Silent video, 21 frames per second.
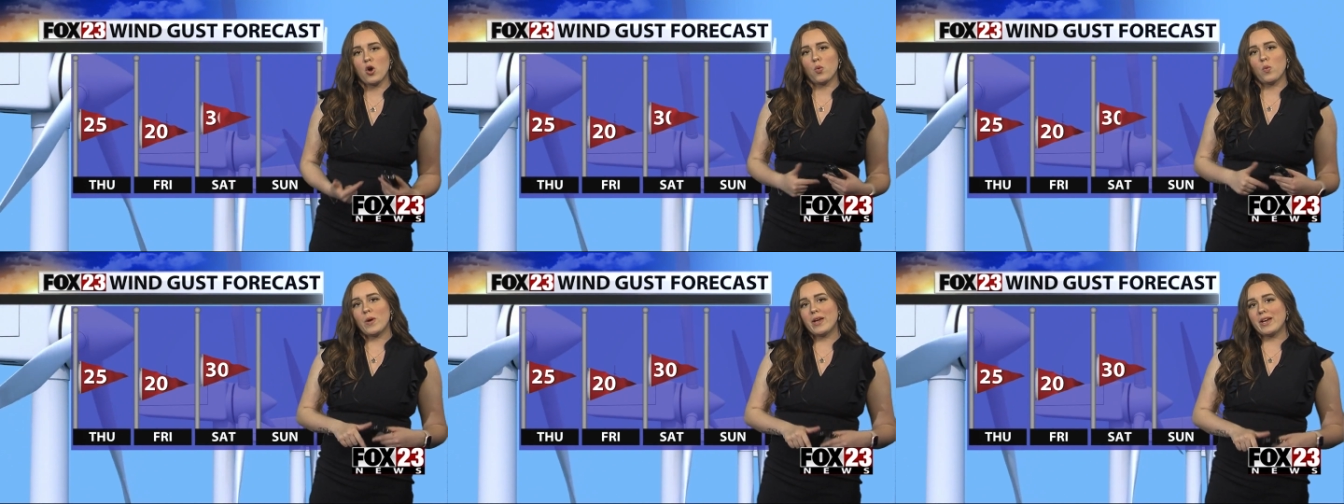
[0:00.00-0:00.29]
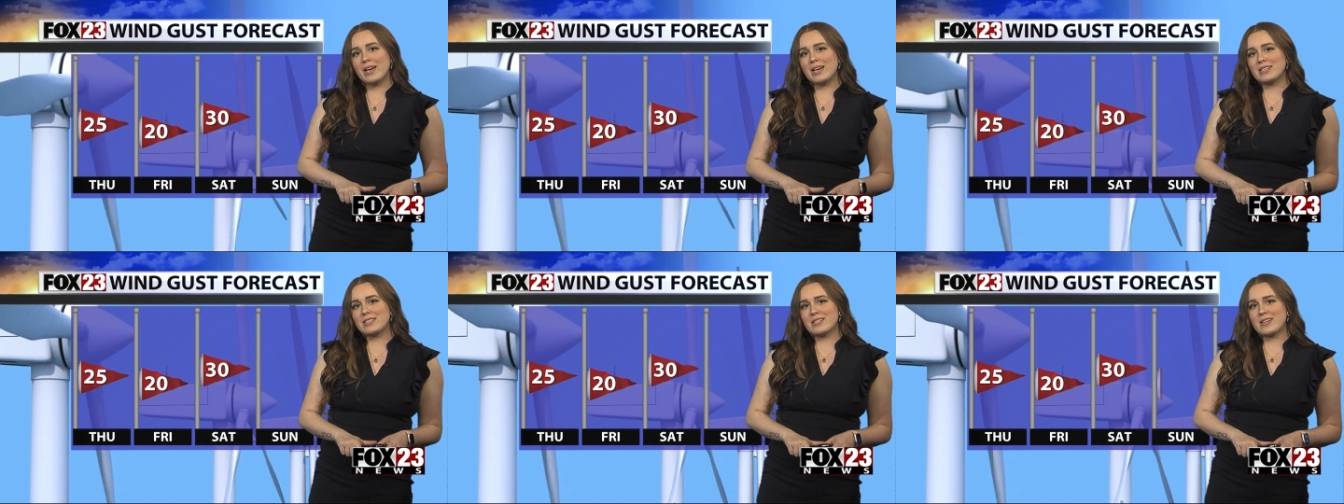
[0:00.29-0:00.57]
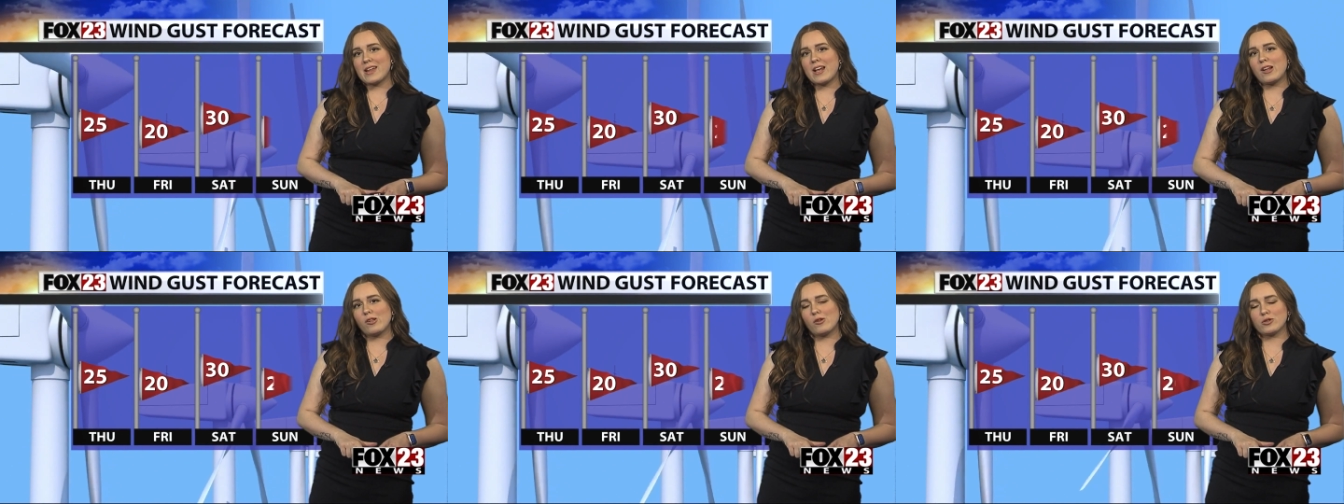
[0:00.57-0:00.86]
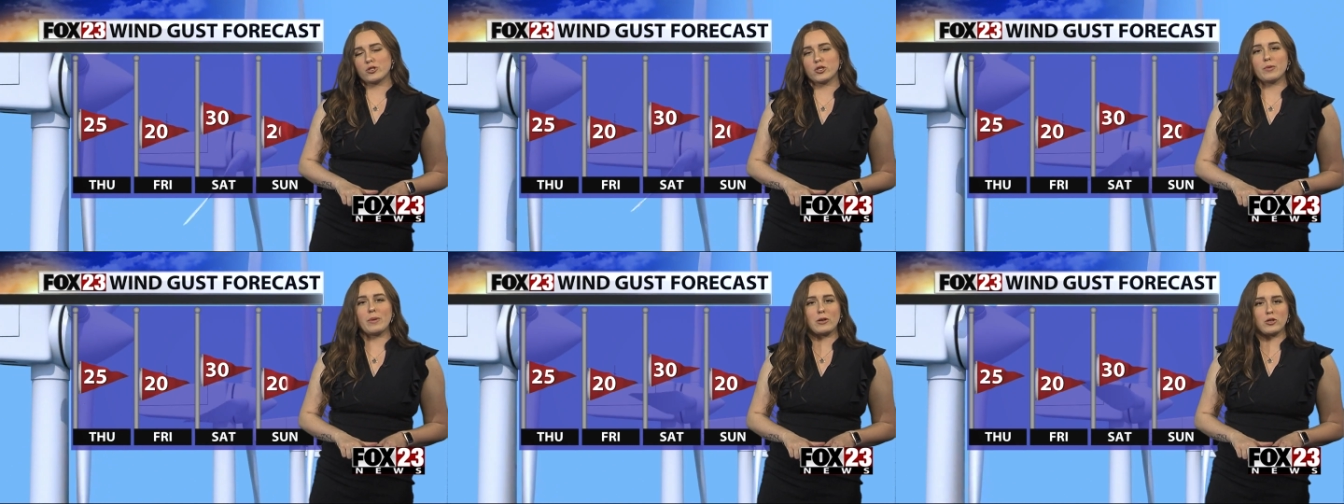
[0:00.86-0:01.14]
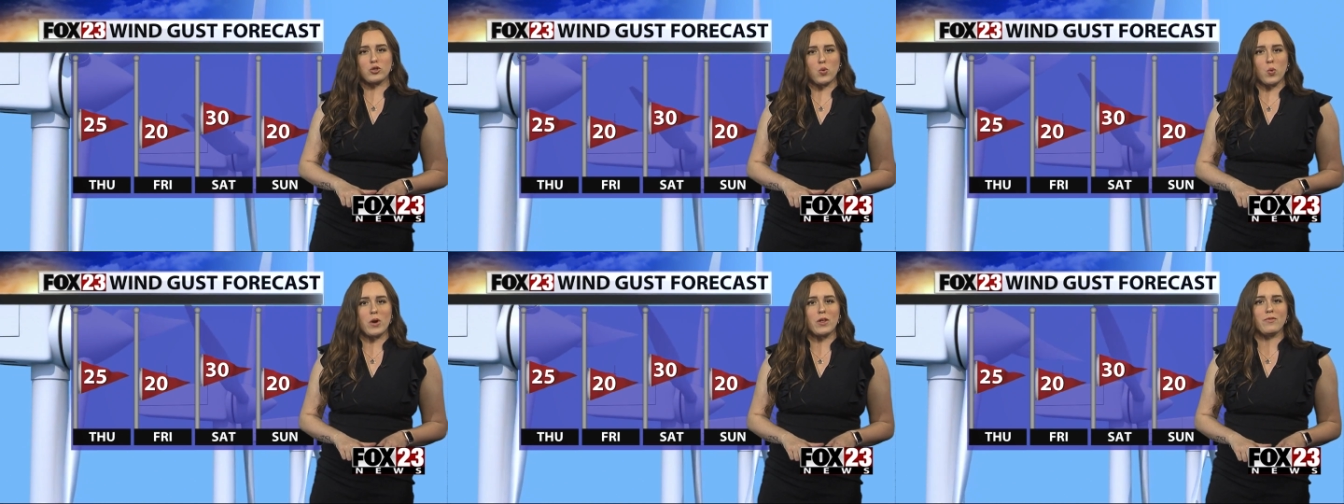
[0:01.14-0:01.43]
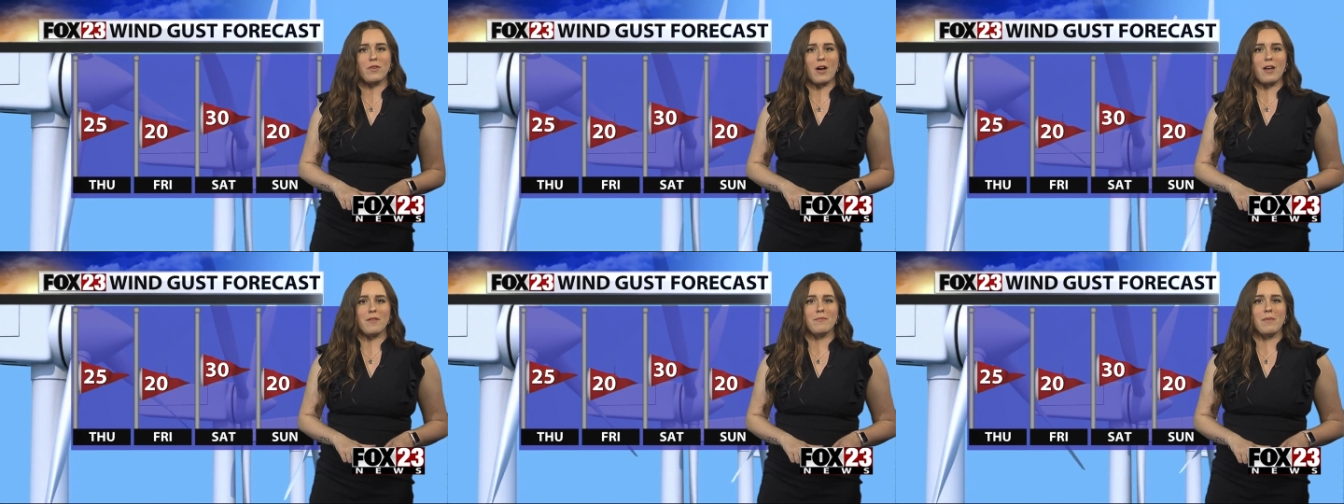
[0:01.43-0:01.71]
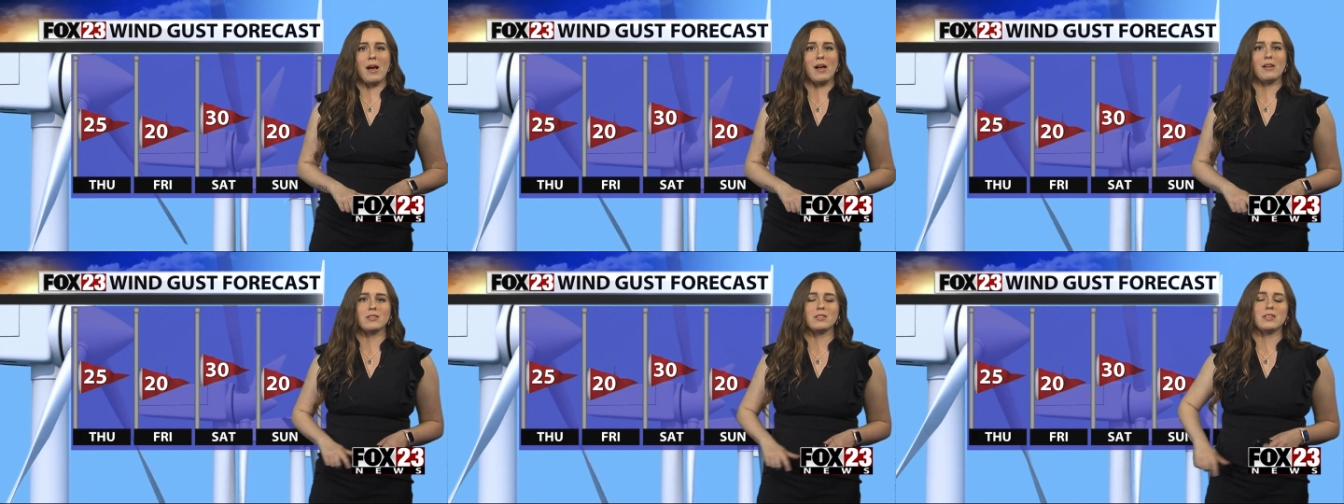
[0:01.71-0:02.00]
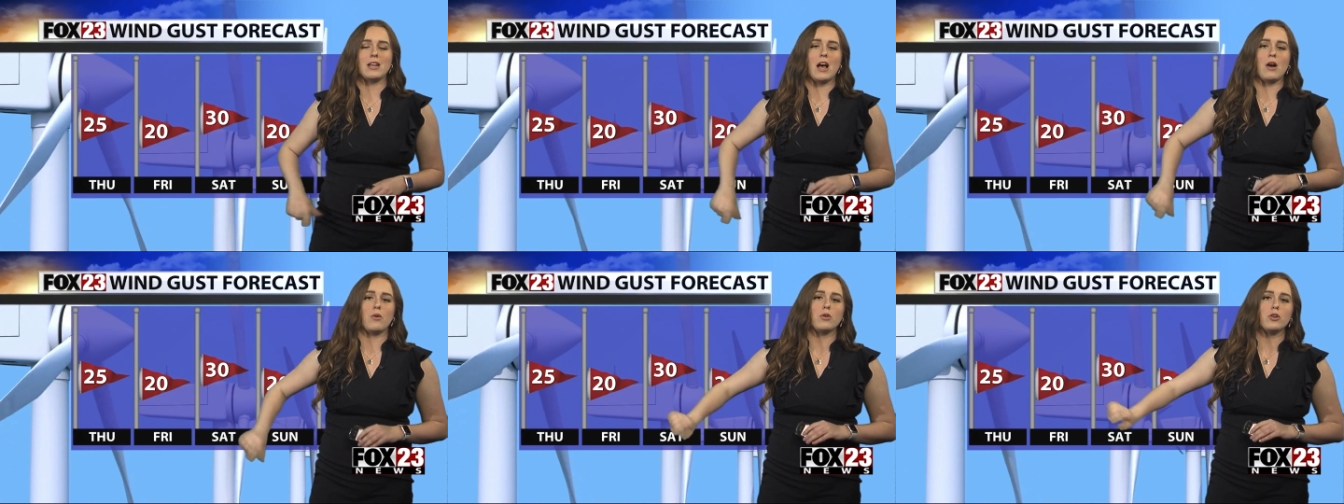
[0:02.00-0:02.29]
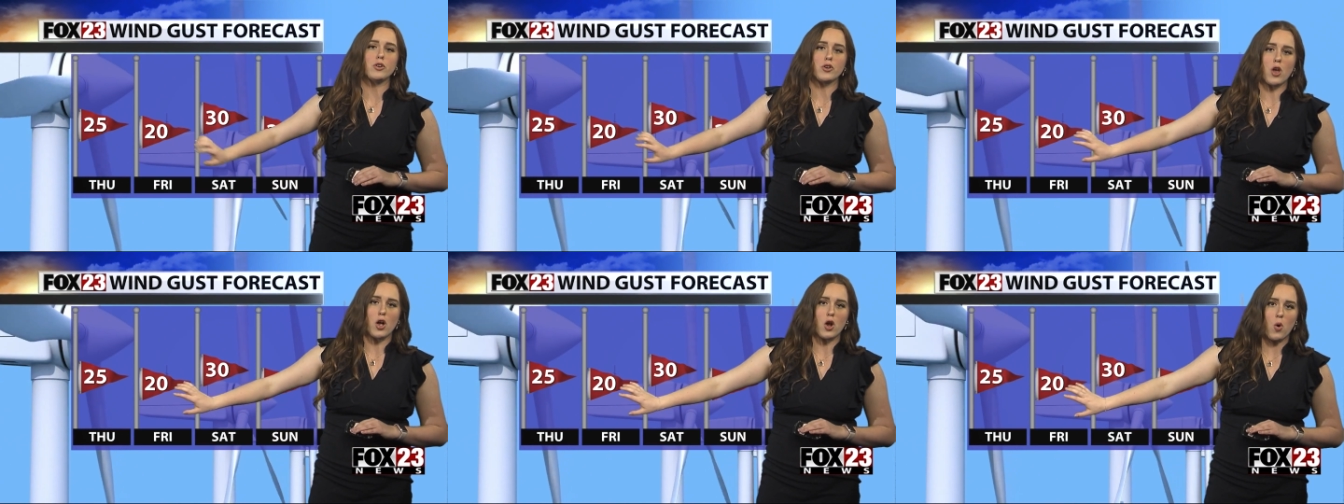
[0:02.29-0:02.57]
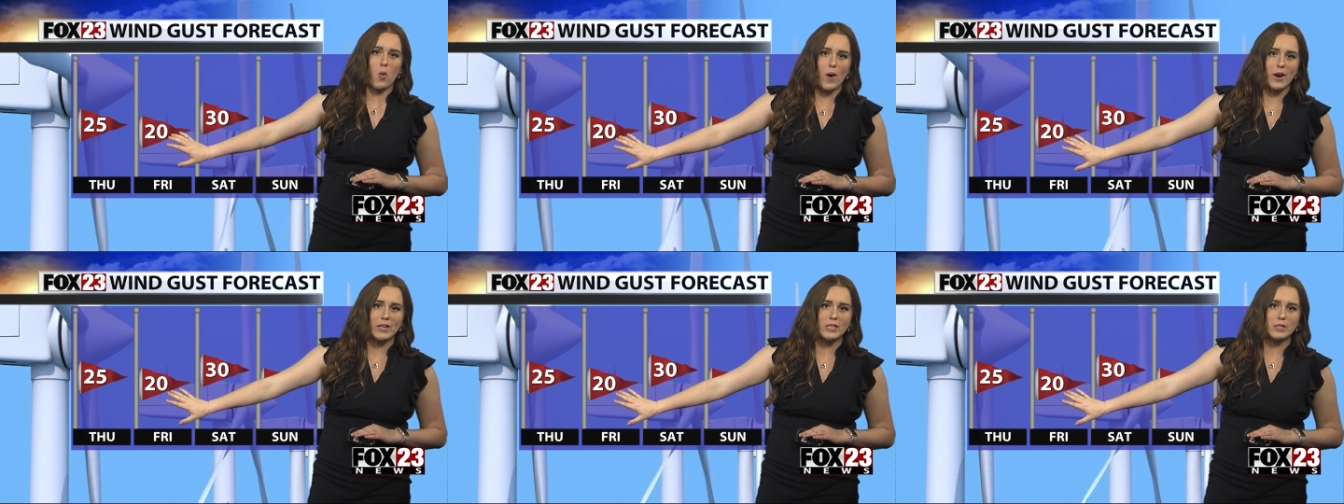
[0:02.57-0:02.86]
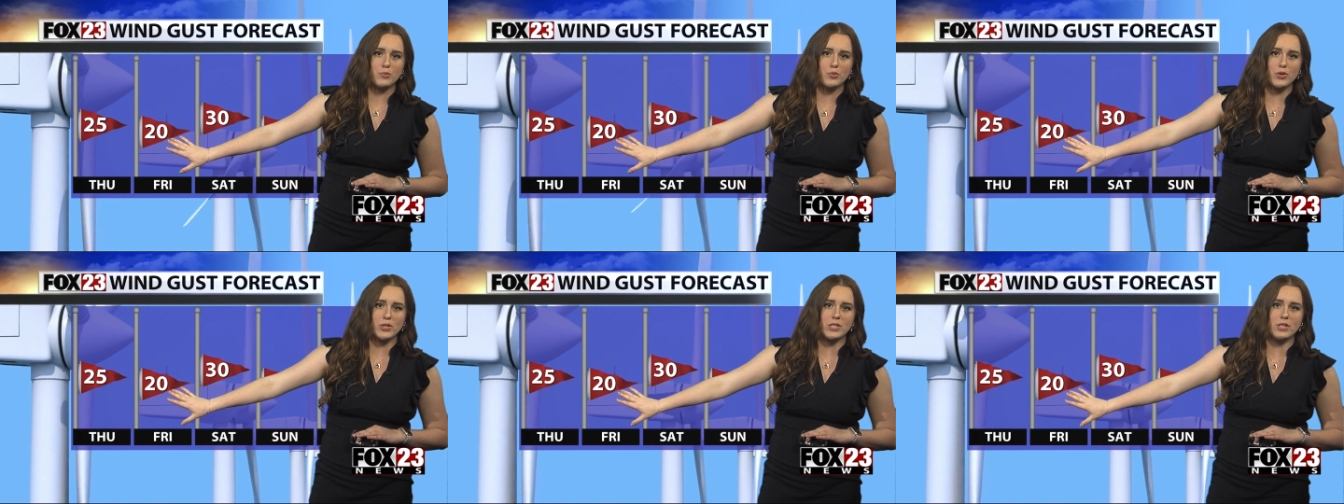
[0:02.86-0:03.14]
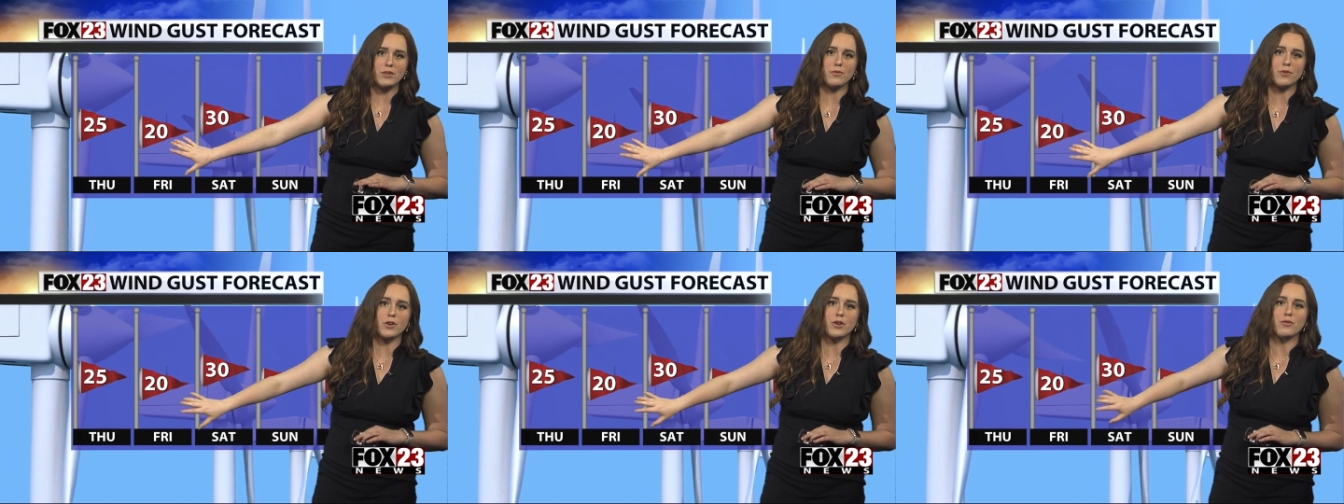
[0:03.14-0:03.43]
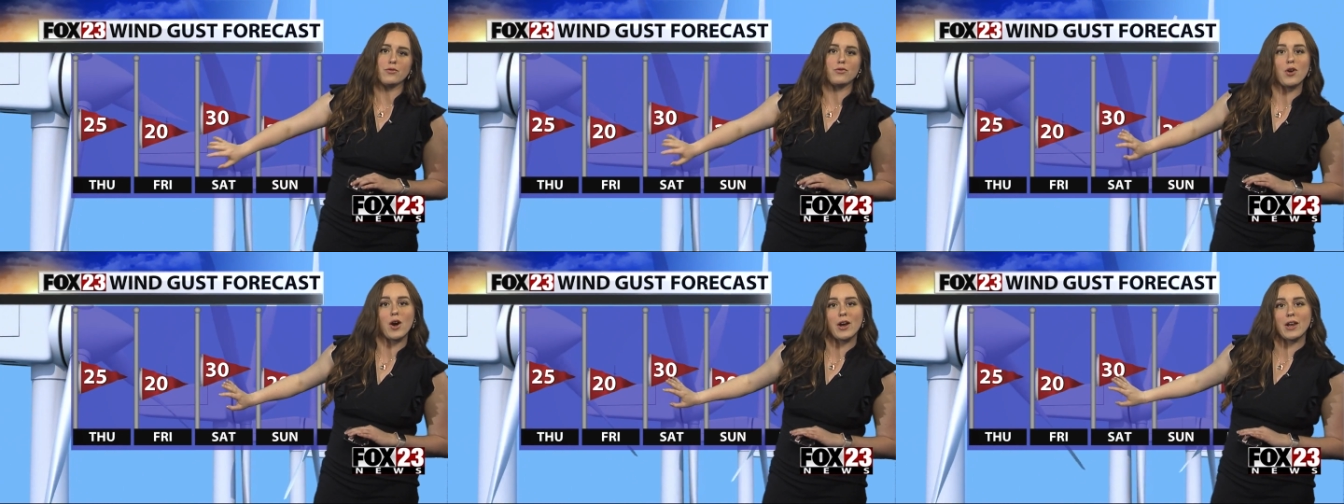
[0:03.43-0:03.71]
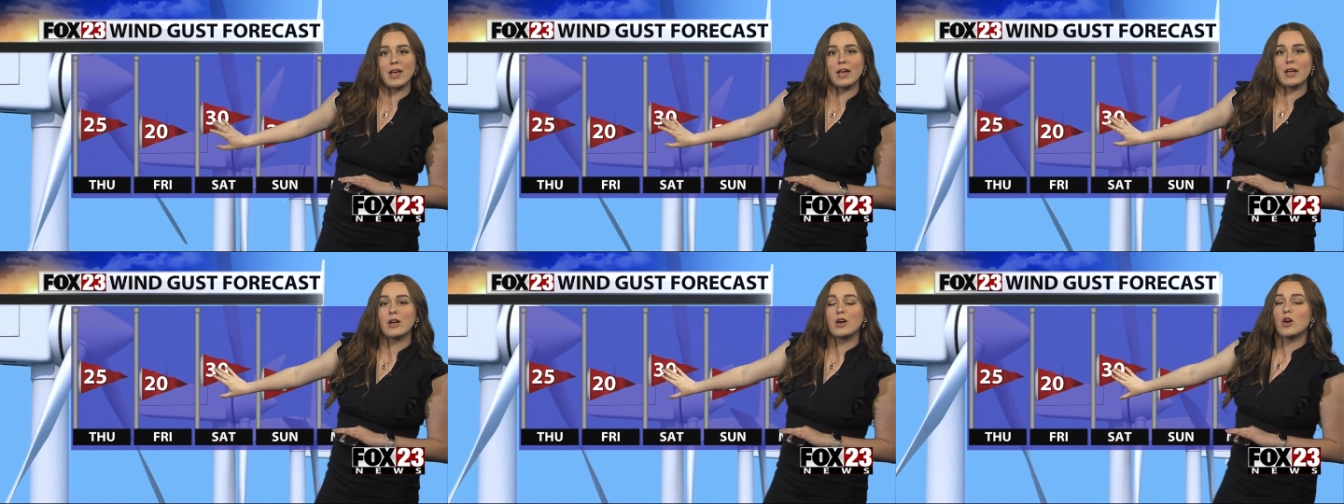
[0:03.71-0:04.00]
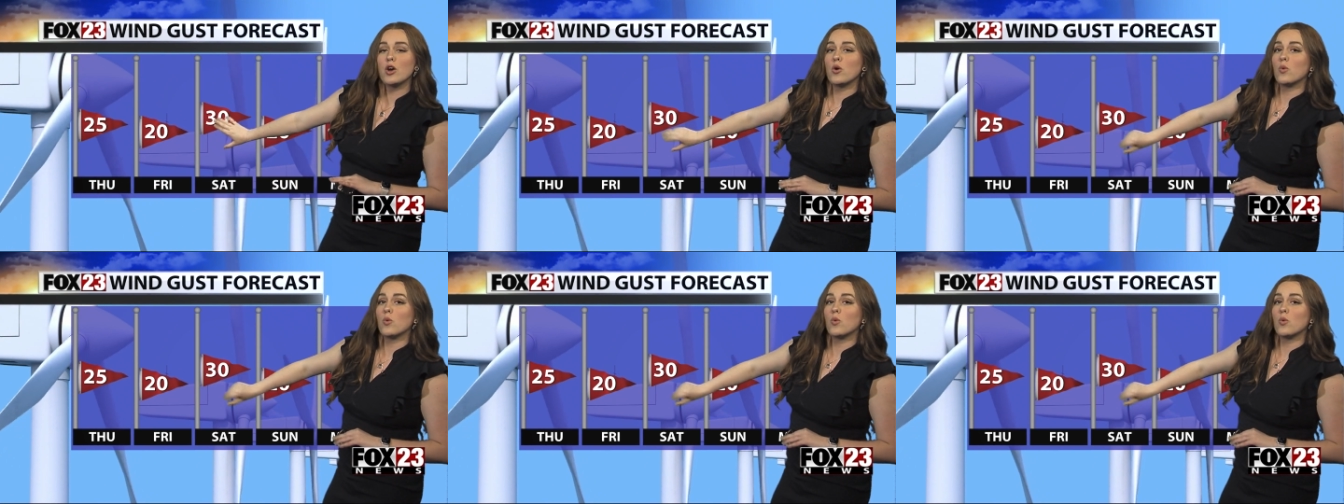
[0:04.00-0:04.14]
Wind gusts today closer to about 25 miles an hour, not quite as breezy for your Friday.